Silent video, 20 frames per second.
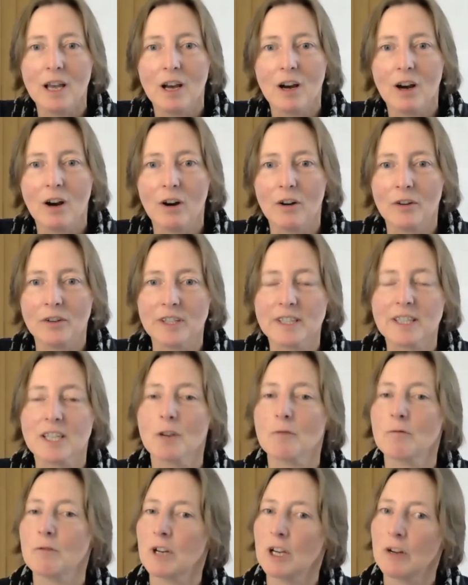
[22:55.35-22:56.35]
on
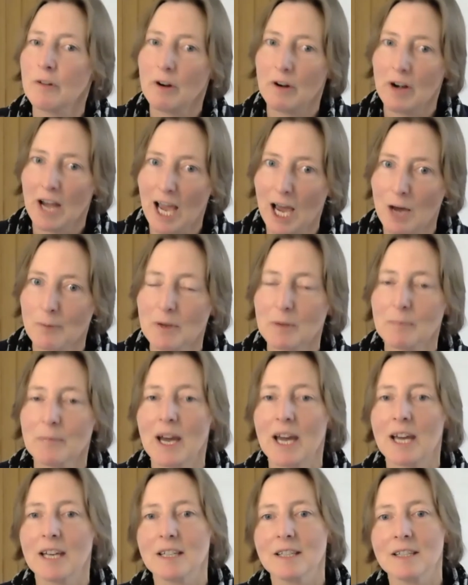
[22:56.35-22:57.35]
discovering your own habit
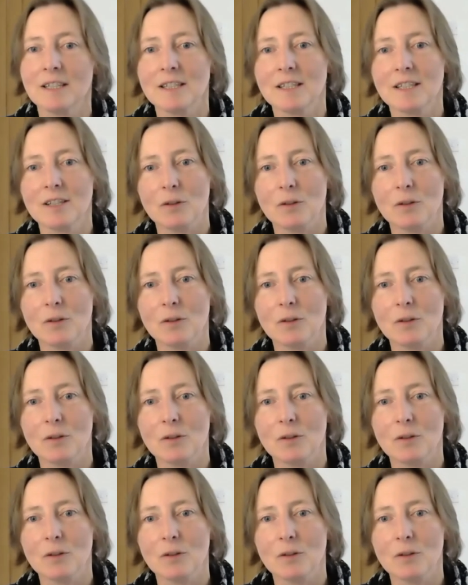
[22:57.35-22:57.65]
patterns,